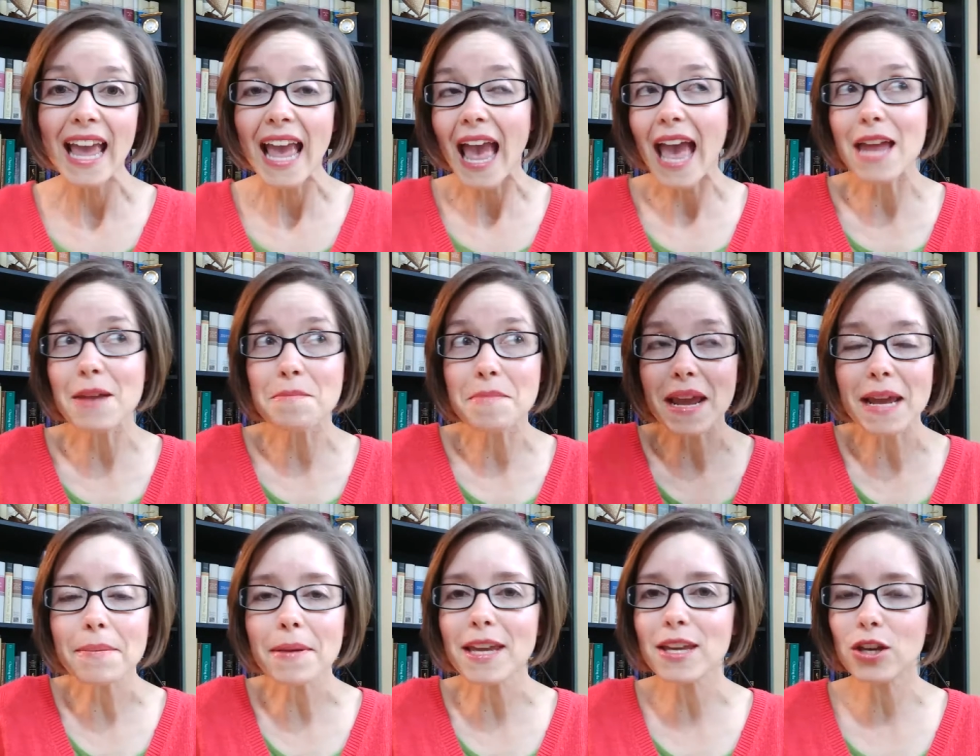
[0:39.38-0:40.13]
And
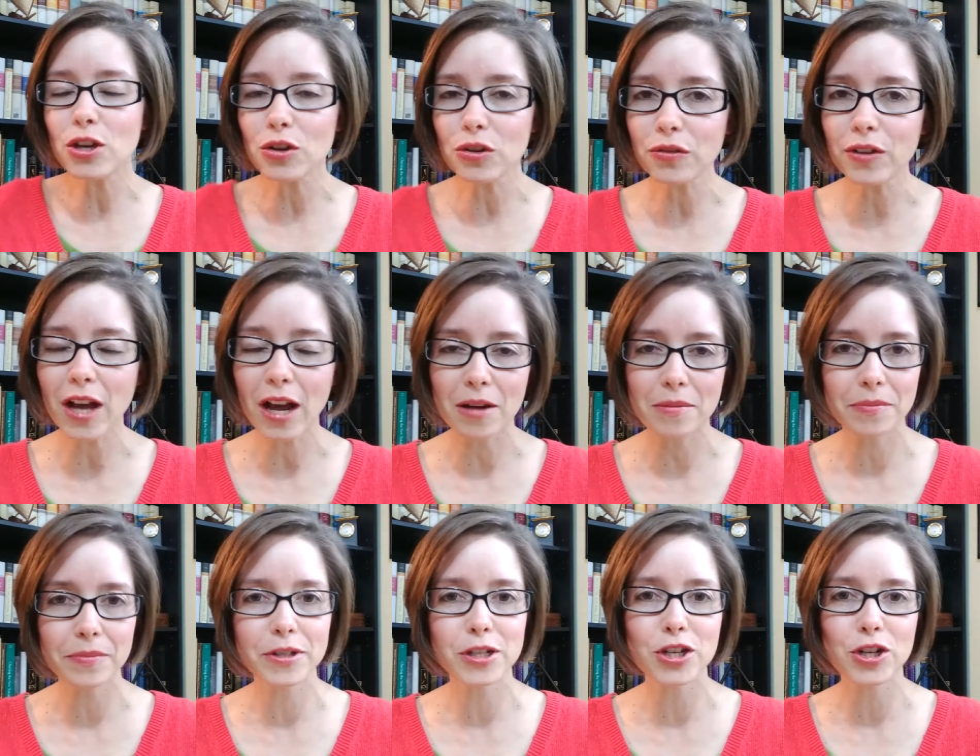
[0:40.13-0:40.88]
maybe you've
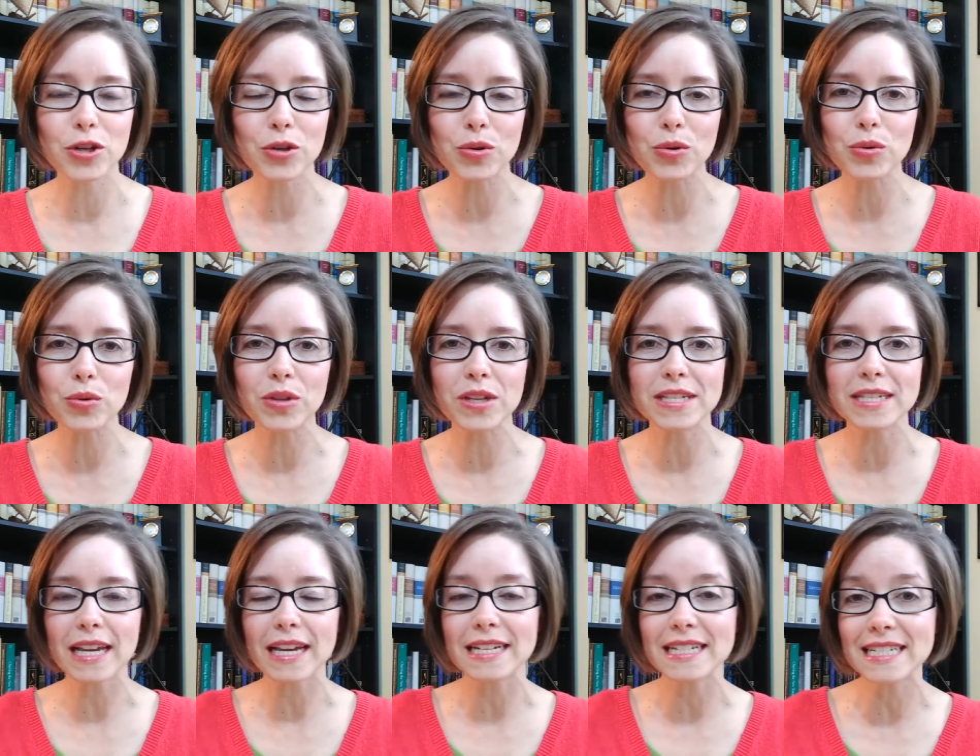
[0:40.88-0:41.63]
come to
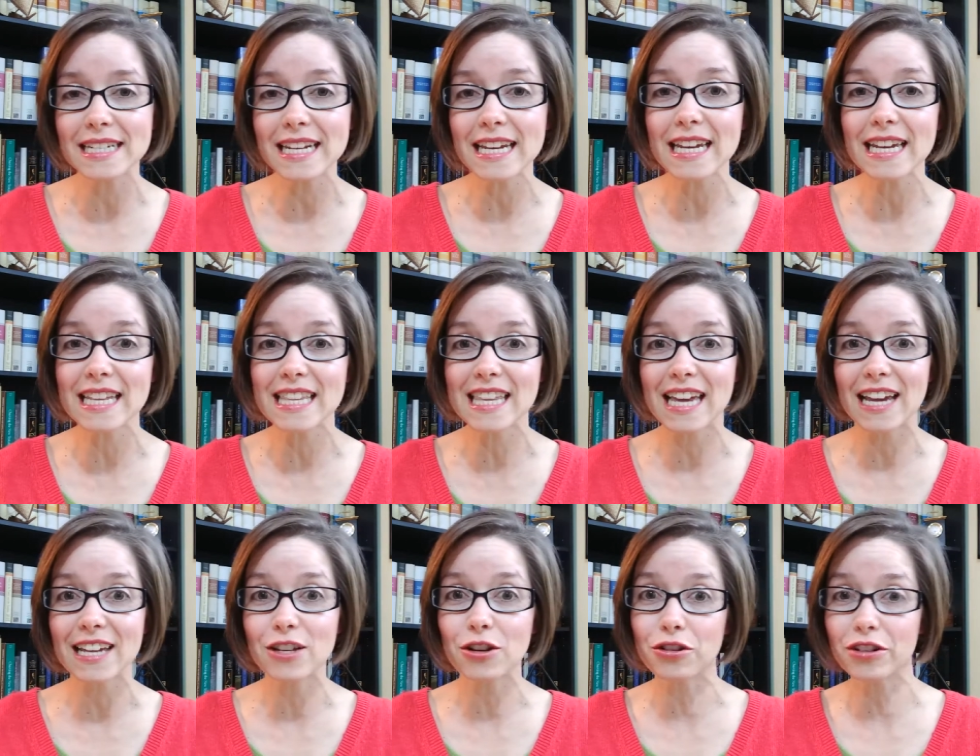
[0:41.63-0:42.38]
this idea
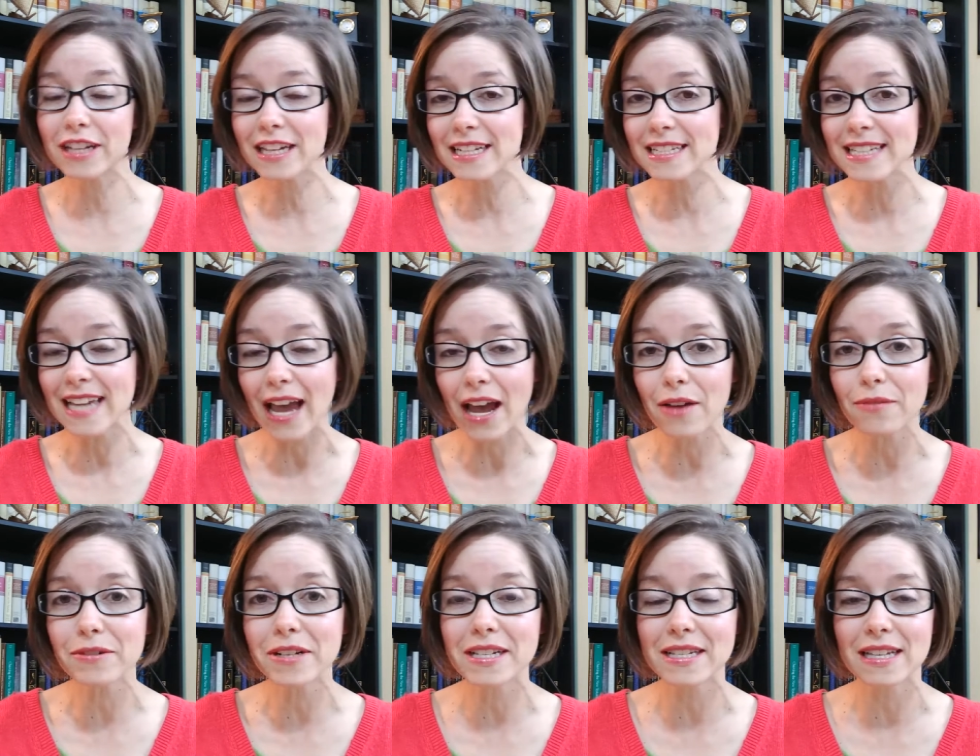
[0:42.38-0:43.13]
that your kids
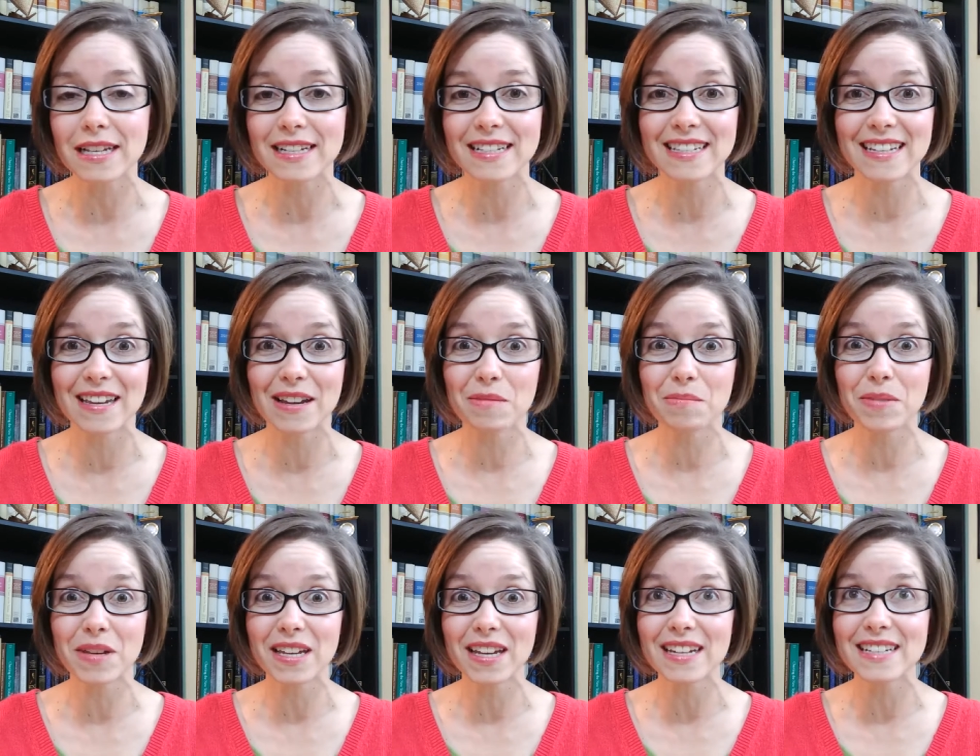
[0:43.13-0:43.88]
have dyslexia
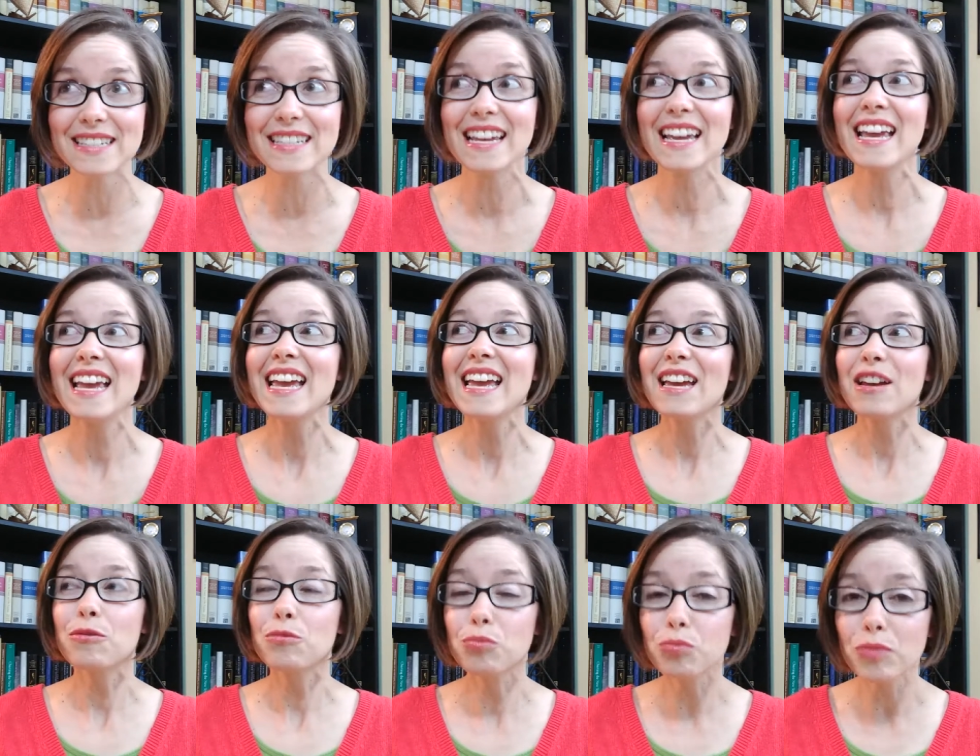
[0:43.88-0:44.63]
because
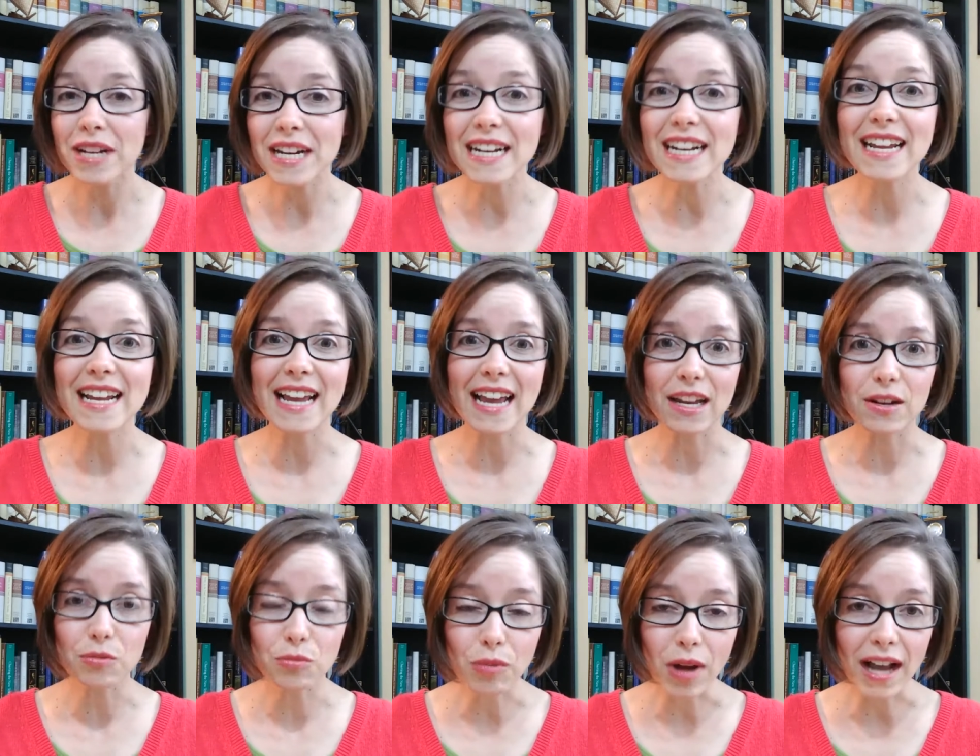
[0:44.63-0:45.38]
reading
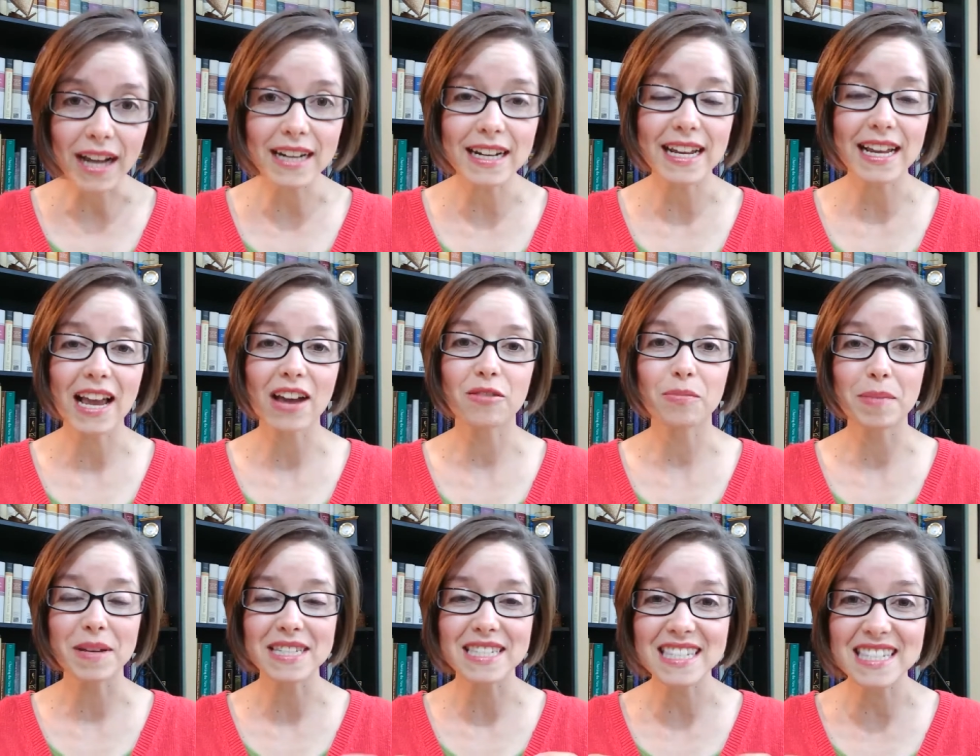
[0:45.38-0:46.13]
and writing
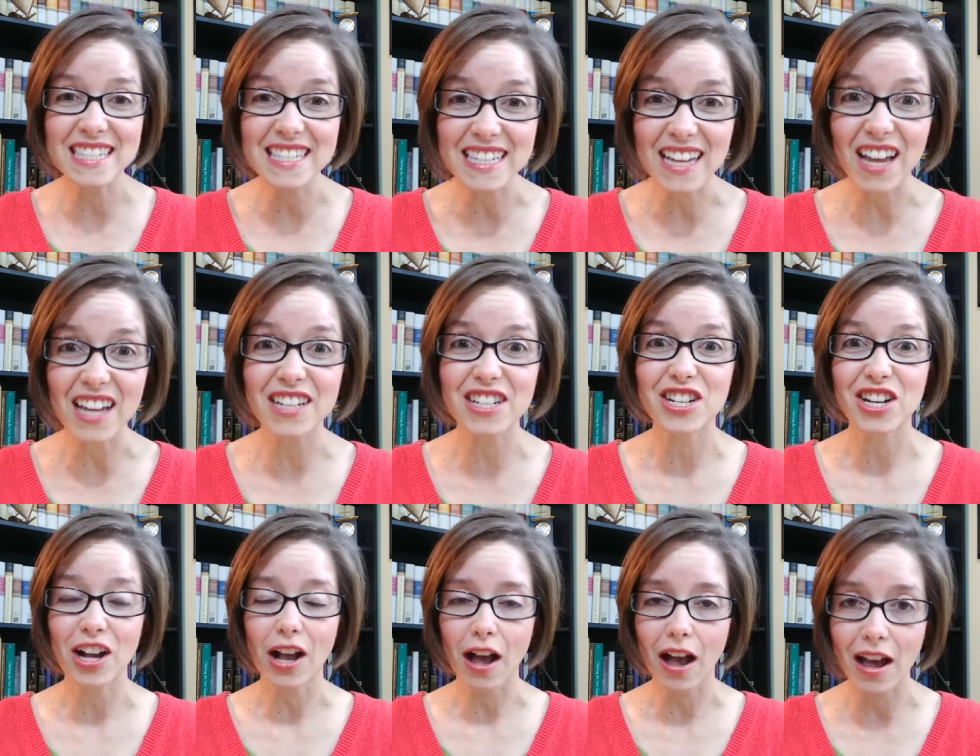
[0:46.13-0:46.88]
have been
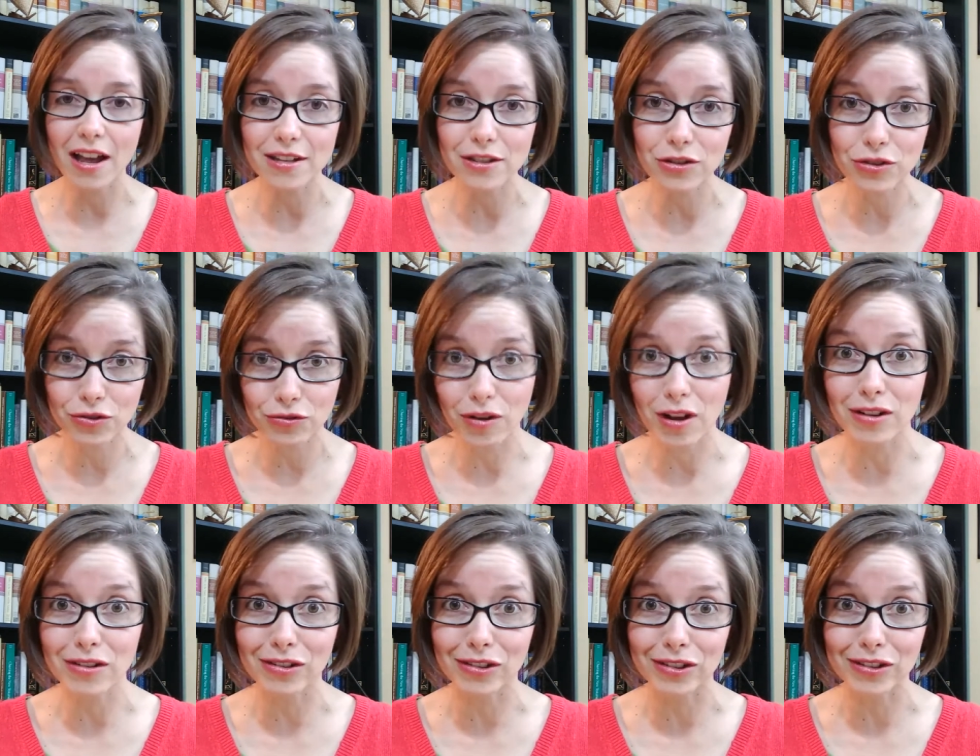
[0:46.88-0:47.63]
such a
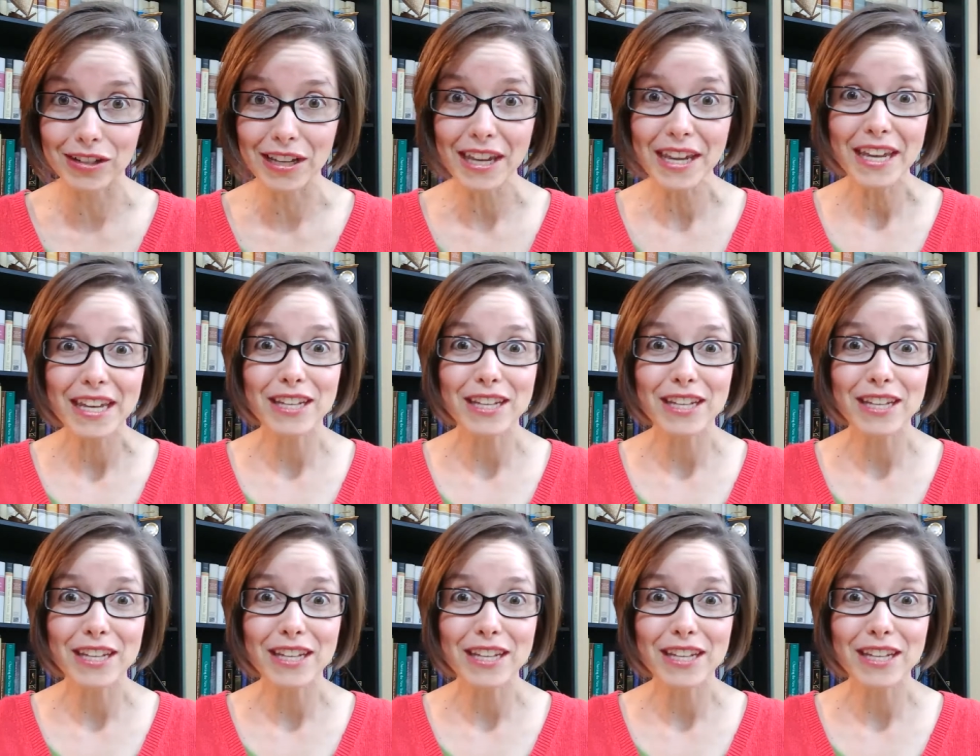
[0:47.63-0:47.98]
struggle.